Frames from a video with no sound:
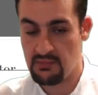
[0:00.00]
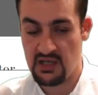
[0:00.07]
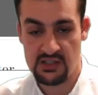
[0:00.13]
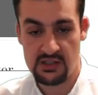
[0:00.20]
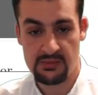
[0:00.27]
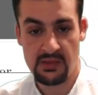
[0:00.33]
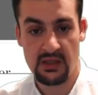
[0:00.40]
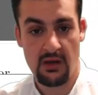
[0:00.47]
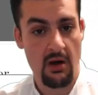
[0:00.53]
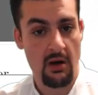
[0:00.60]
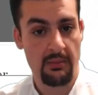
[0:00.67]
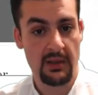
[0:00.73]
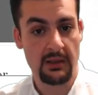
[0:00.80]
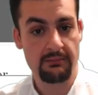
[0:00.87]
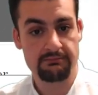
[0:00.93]
Message me,
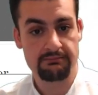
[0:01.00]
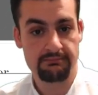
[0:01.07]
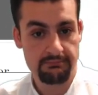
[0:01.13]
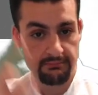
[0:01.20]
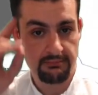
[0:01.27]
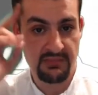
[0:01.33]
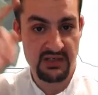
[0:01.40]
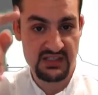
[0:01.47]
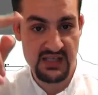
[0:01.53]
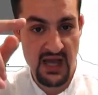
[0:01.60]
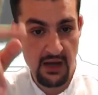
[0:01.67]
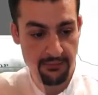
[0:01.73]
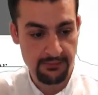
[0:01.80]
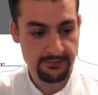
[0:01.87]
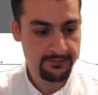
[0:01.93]
call me.
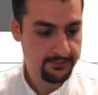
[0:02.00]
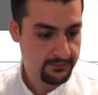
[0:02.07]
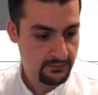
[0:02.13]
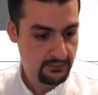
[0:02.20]
Peace out.